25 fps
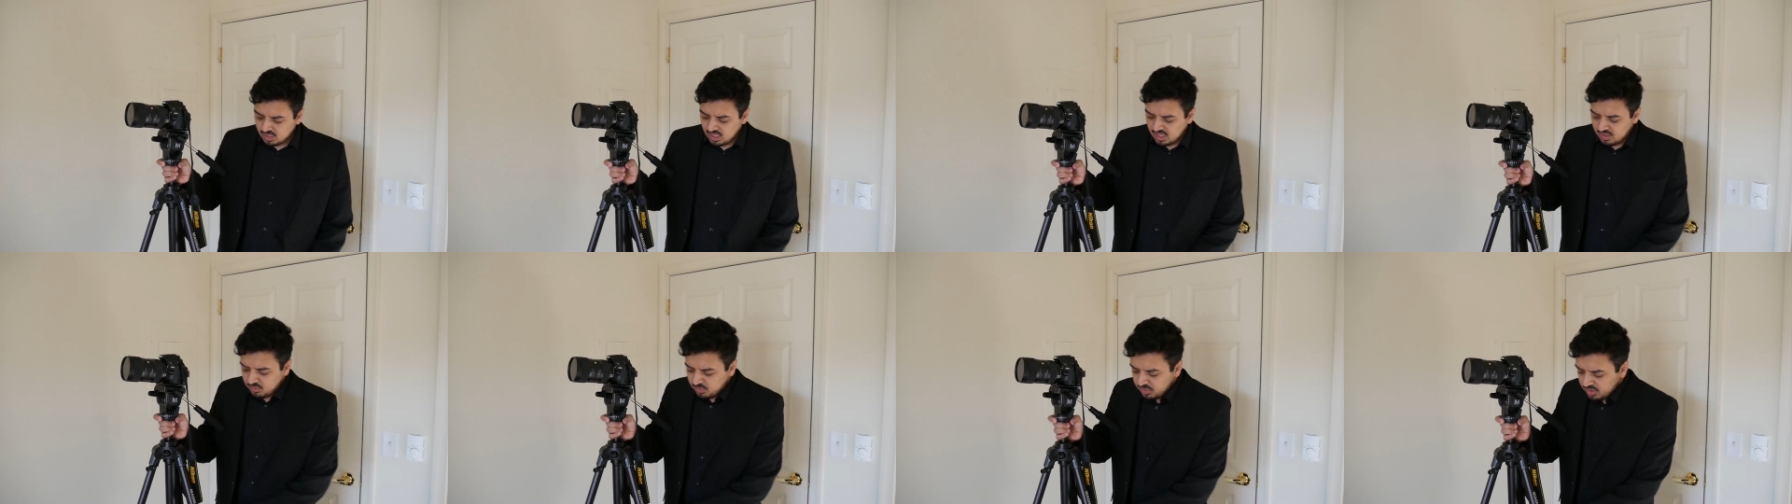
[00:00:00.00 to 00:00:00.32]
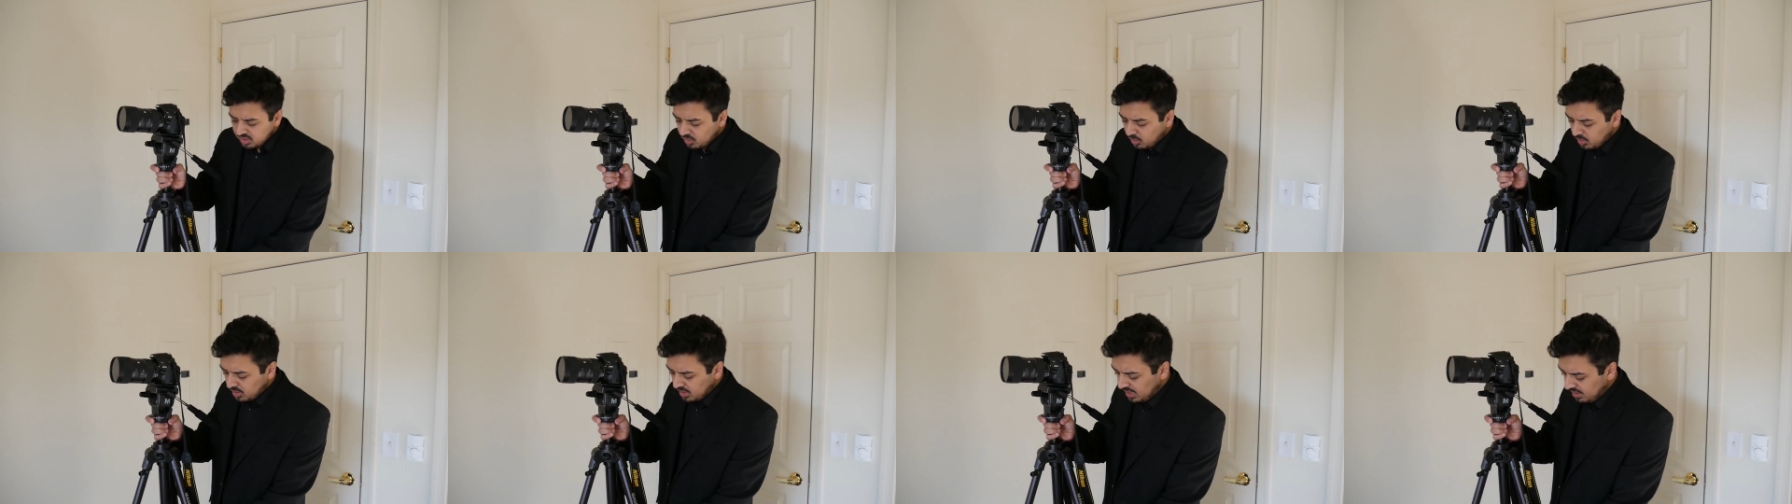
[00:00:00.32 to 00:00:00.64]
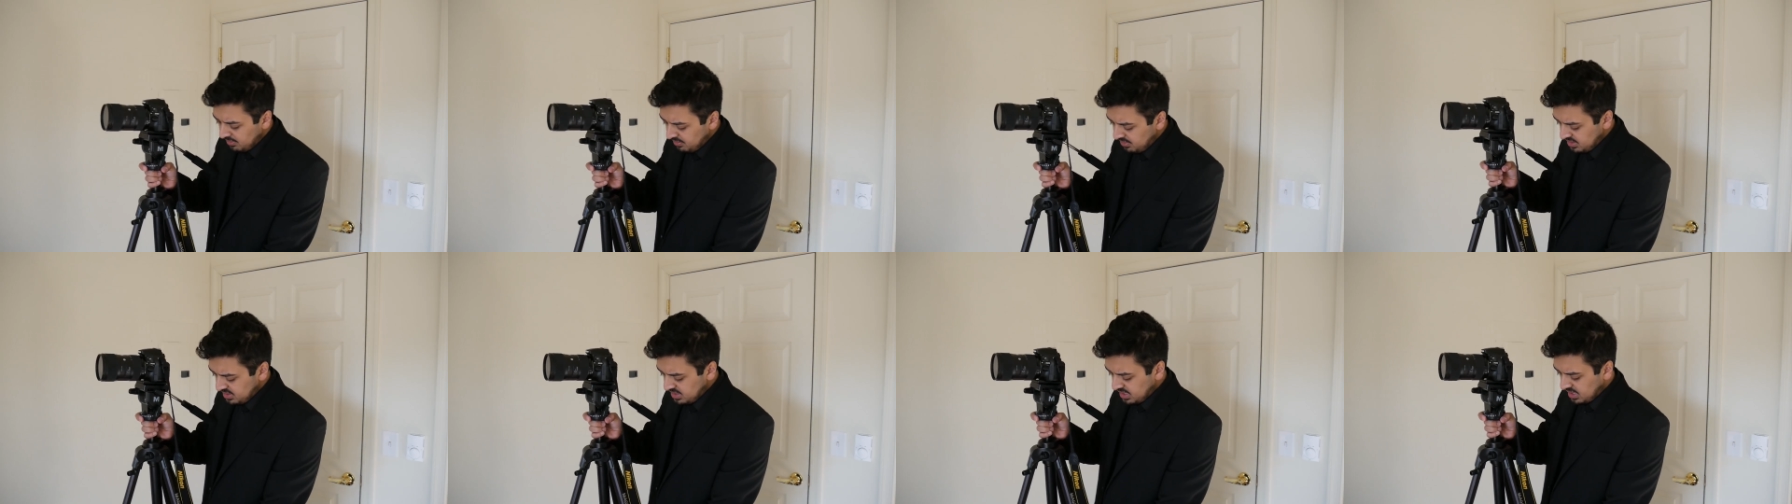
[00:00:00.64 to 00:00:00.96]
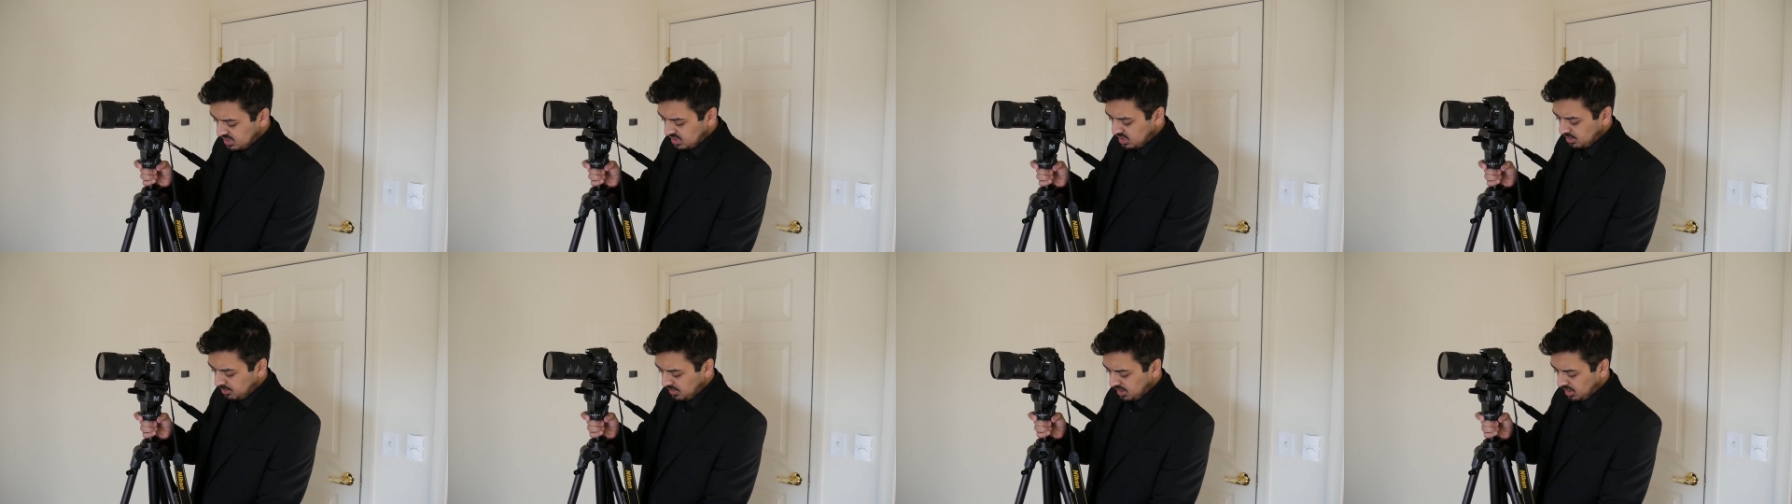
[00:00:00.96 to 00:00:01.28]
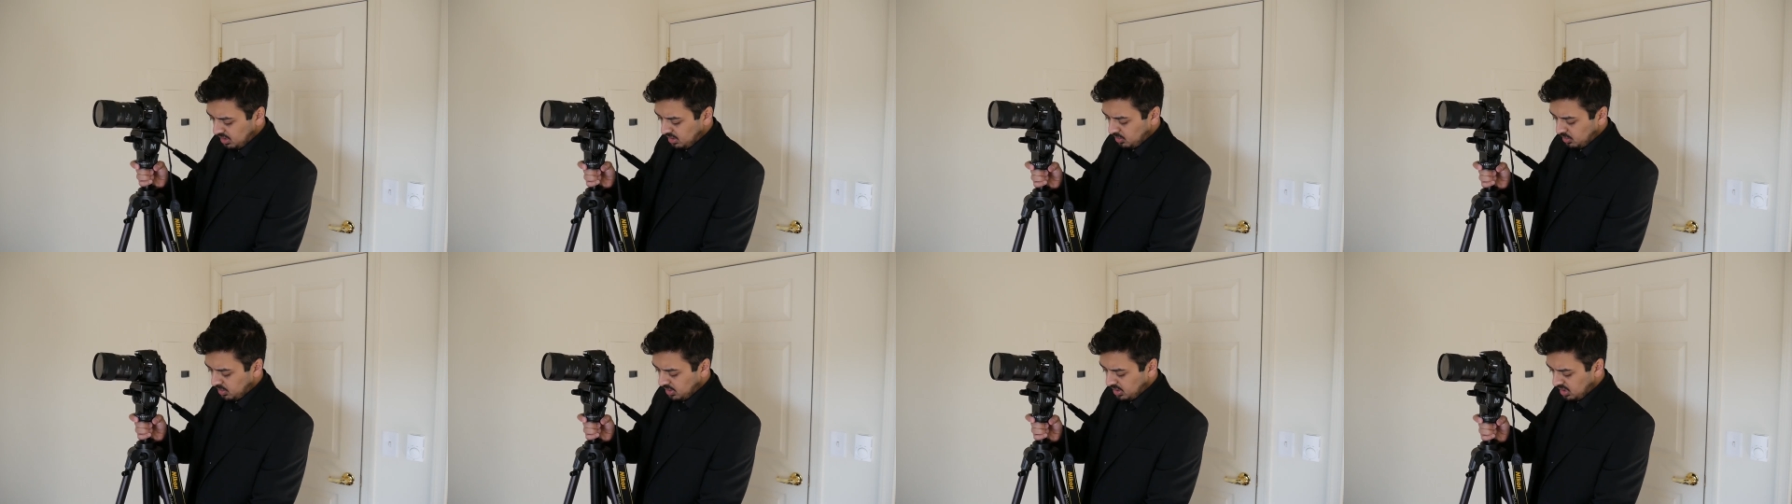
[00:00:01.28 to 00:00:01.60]
I really want to emphasize
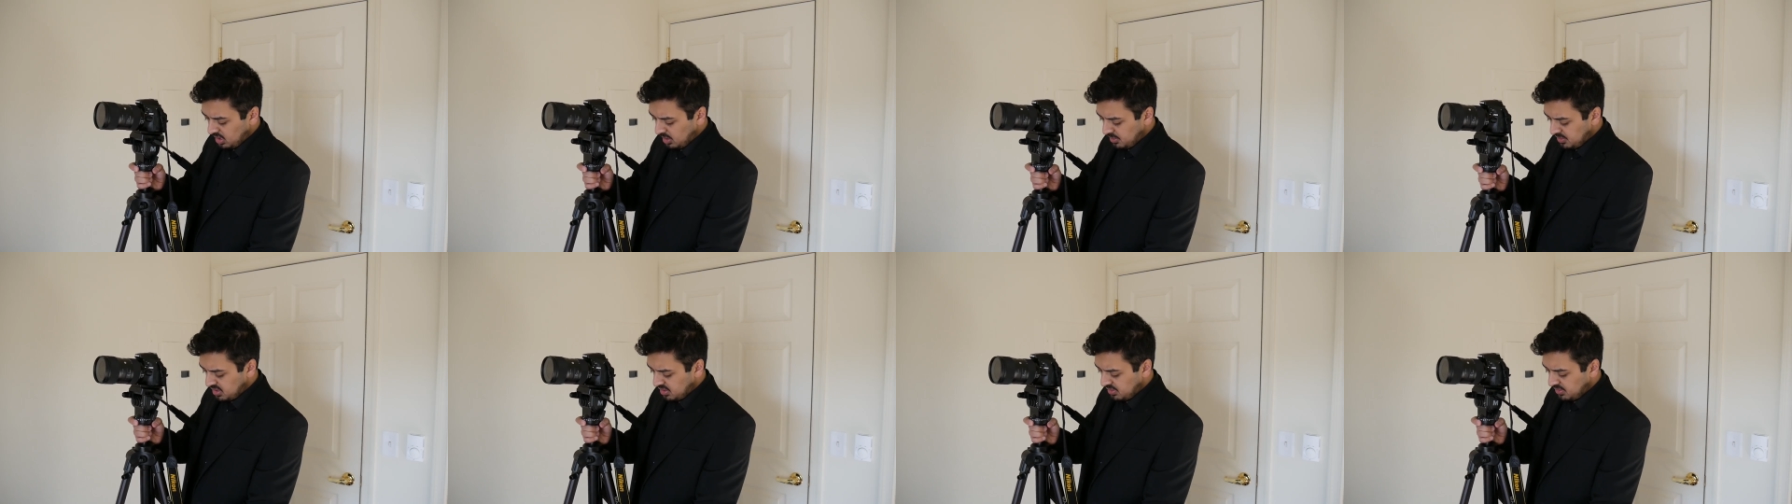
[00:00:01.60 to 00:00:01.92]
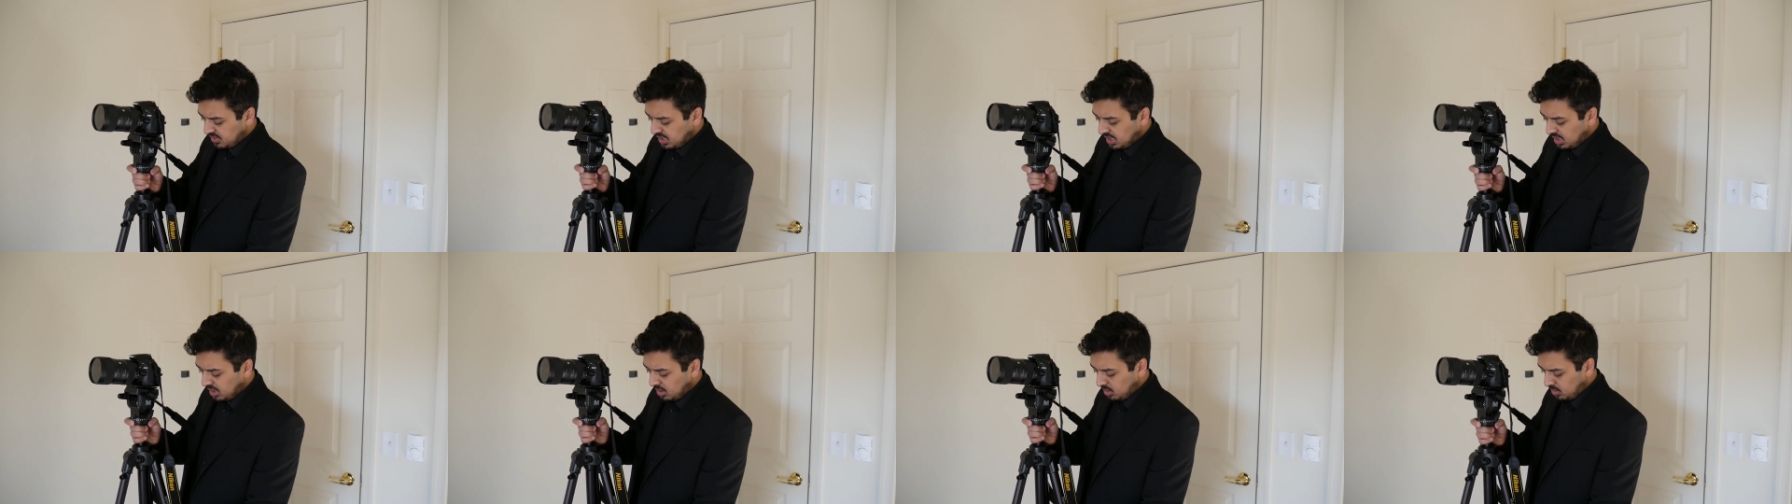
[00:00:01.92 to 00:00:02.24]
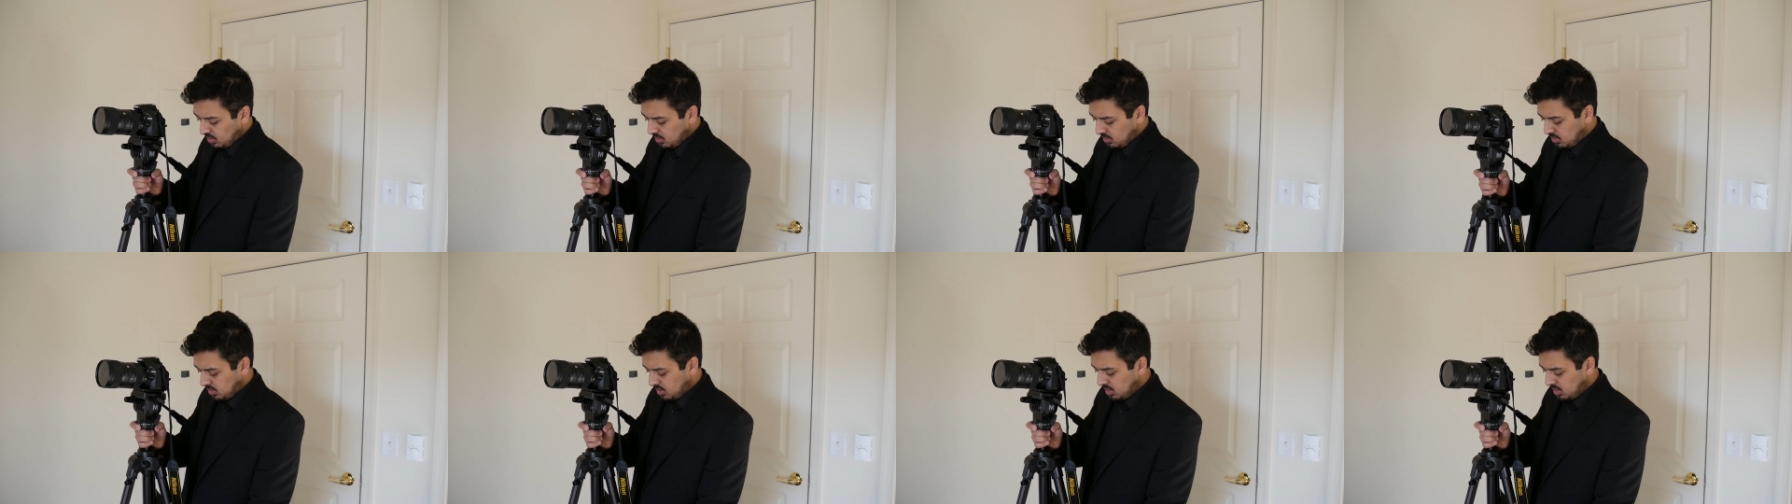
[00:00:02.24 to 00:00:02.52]
something when it comes to video.